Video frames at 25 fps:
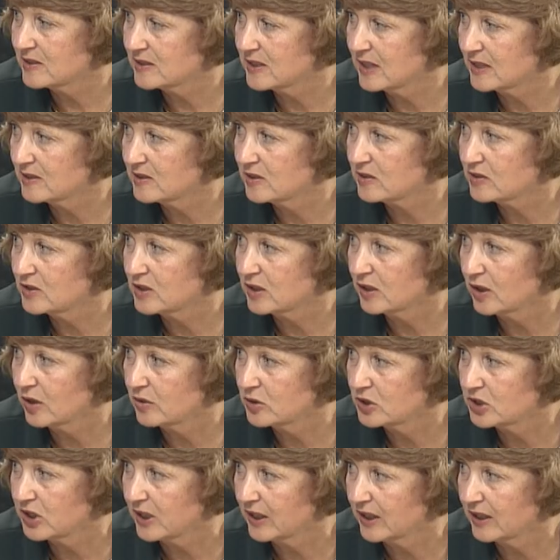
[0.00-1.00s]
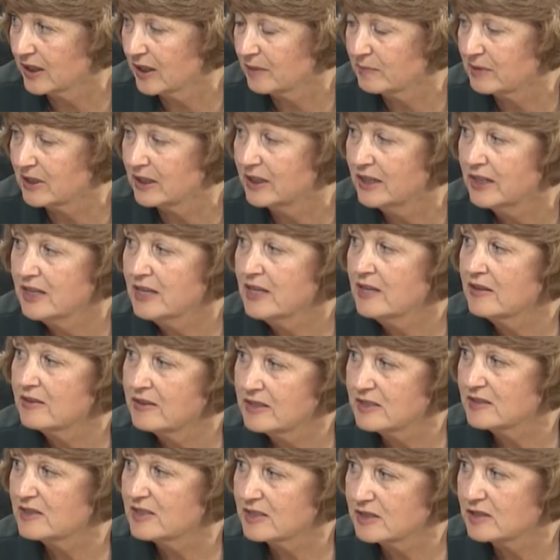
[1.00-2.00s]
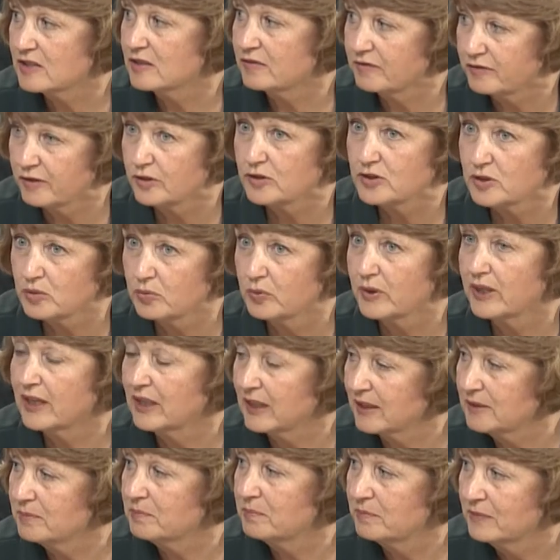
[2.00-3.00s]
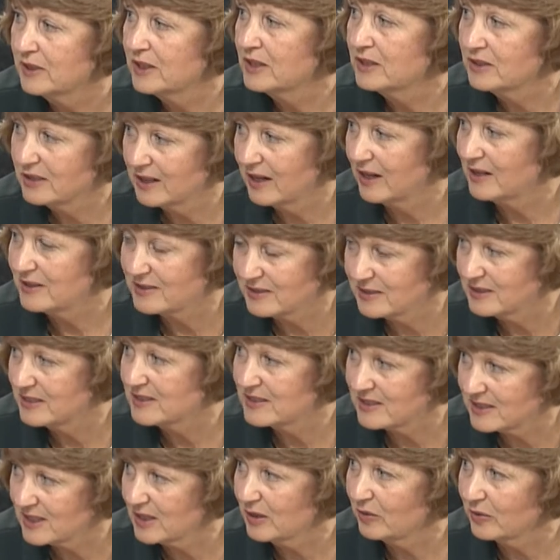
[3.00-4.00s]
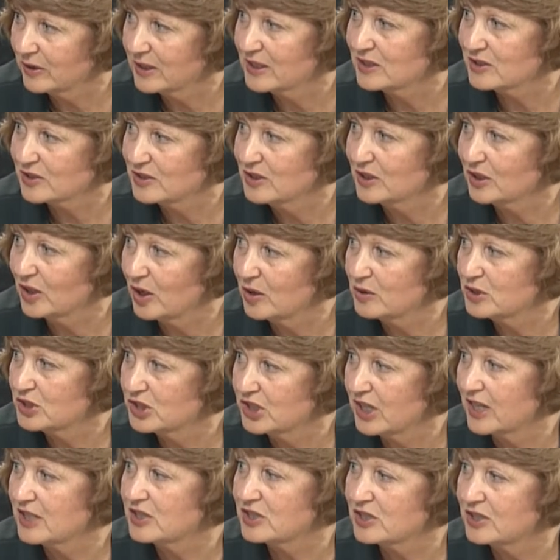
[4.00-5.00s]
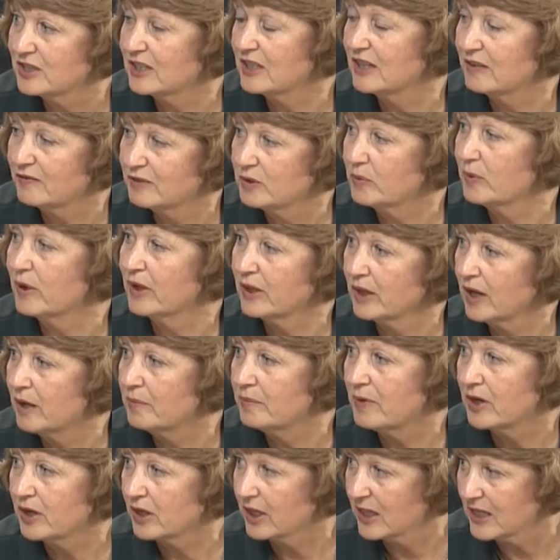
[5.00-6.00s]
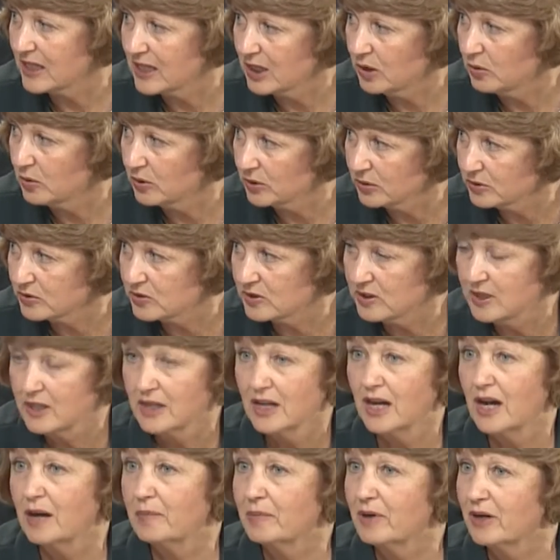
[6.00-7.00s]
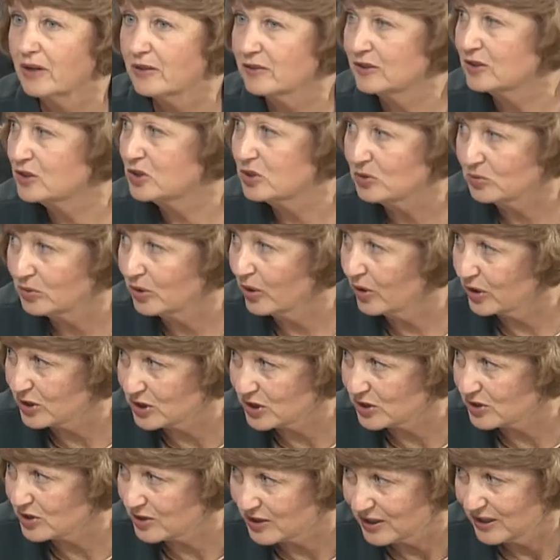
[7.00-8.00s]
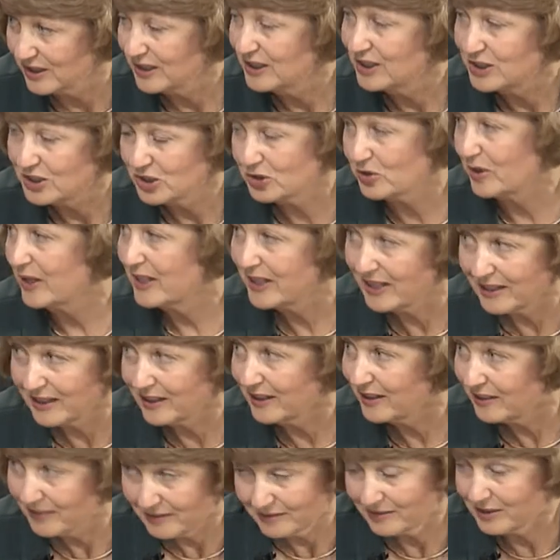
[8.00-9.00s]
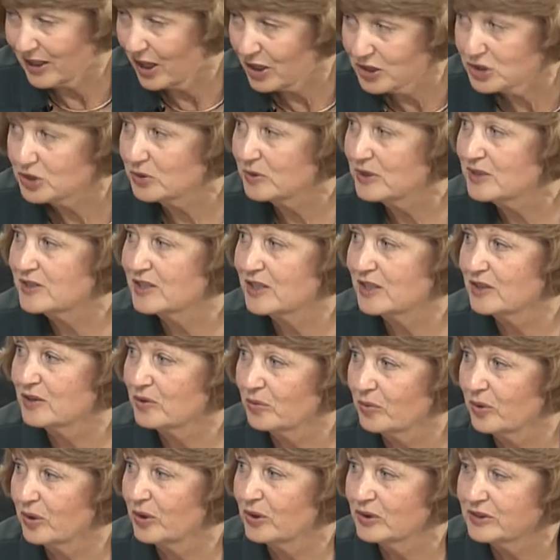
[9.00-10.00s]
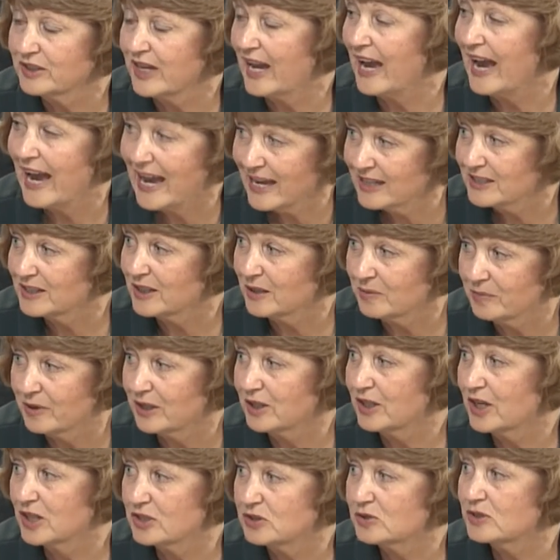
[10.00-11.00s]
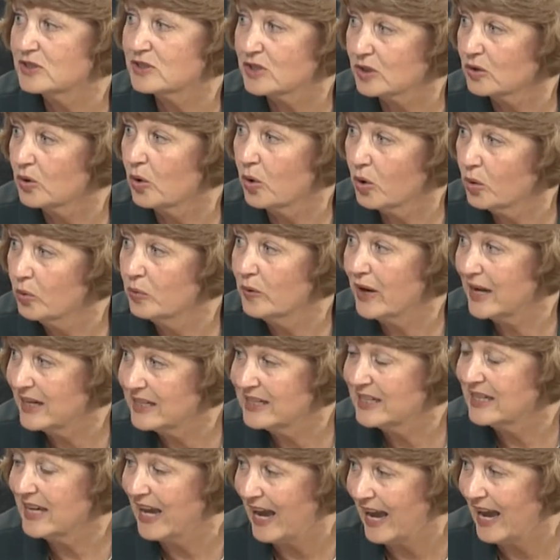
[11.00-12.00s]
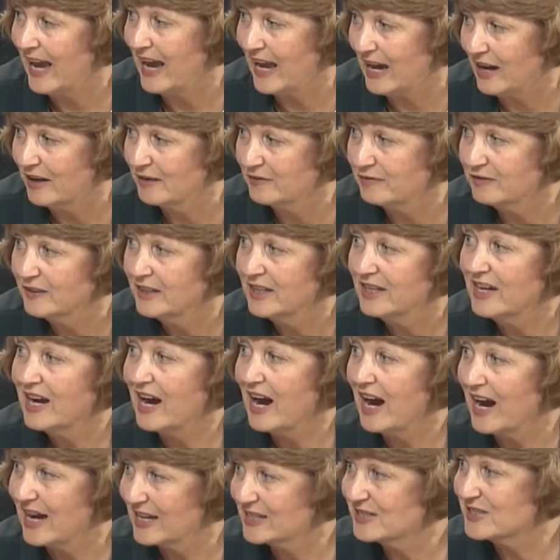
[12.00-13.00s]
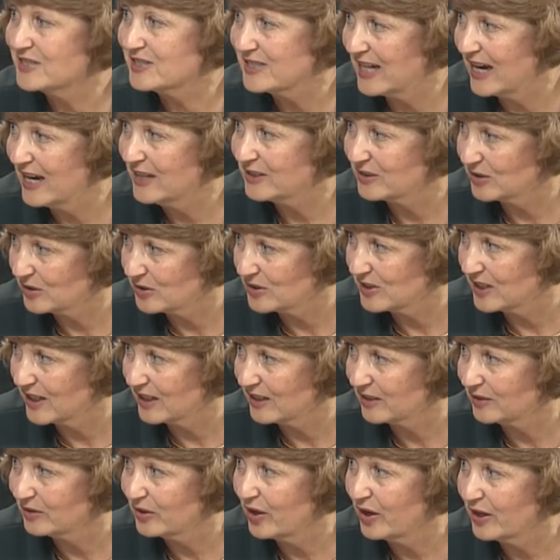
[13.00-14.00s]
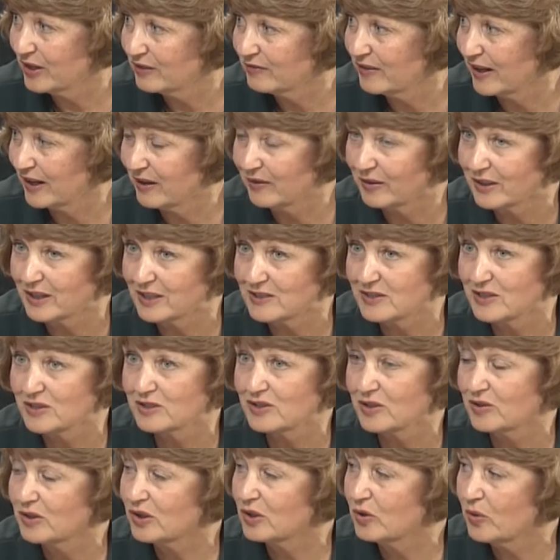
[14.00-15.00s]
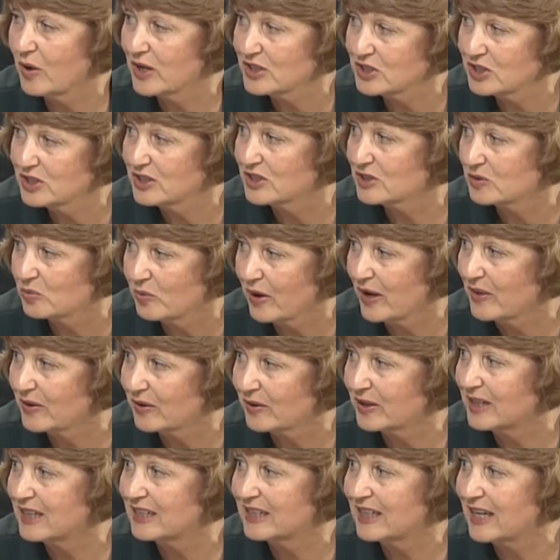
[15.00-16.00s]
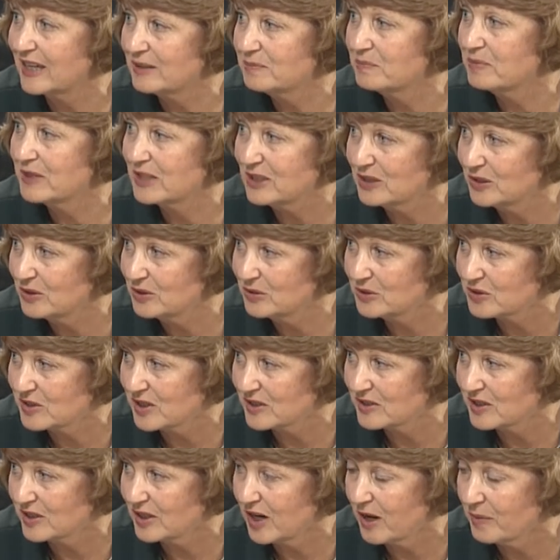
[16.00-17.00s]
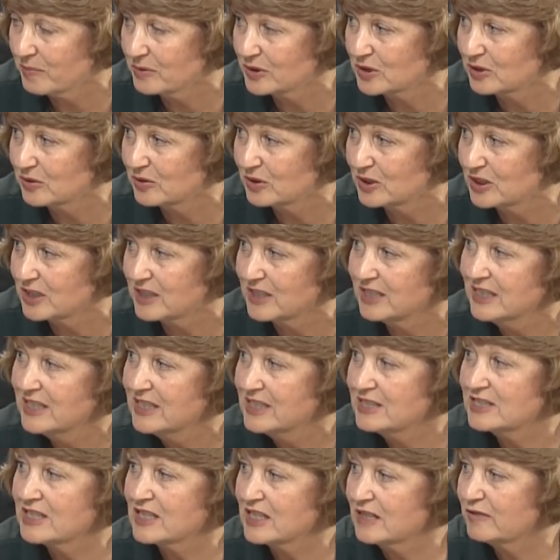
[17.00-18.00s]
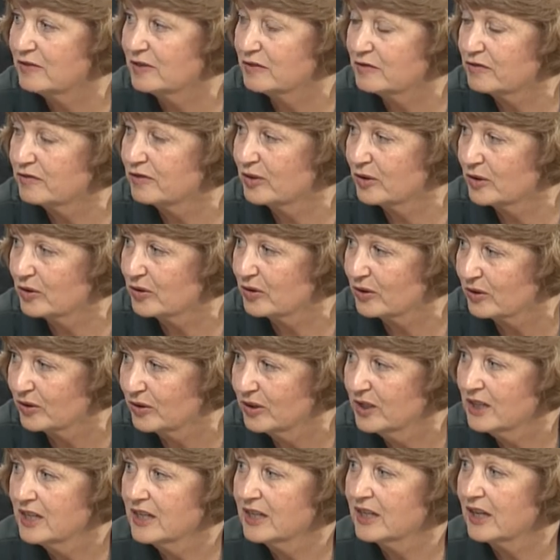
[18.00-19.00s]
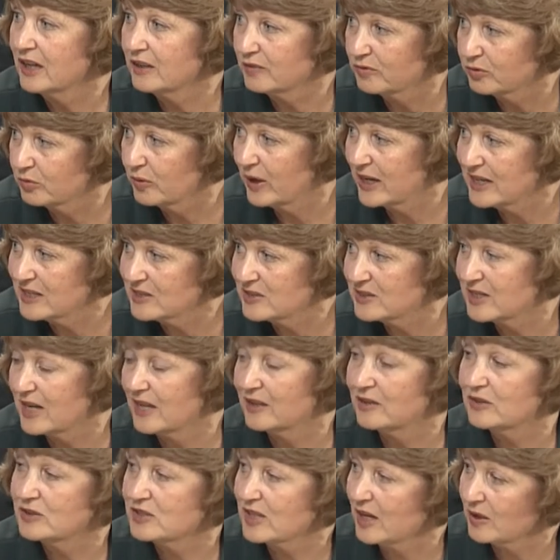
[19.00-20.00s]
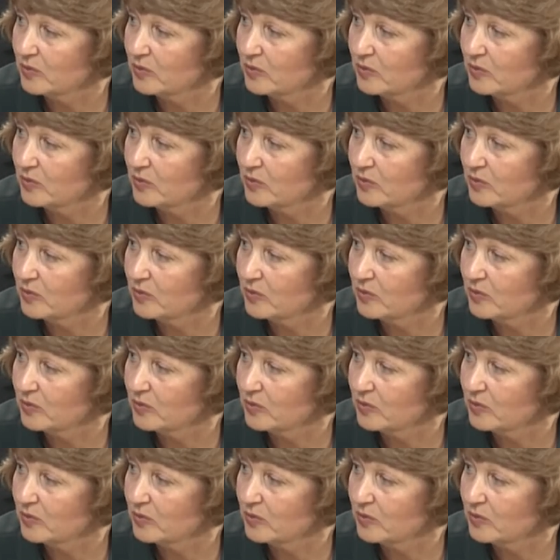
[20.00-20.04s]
States has negotiated. I mean, this is the first really serious negotiation, if you will, among equals, among the two largest trading countries in the world, and among countries that already have high standards in a lot of areas. And so the question is whether it can be used as an opportunity to even further kind of raise standards.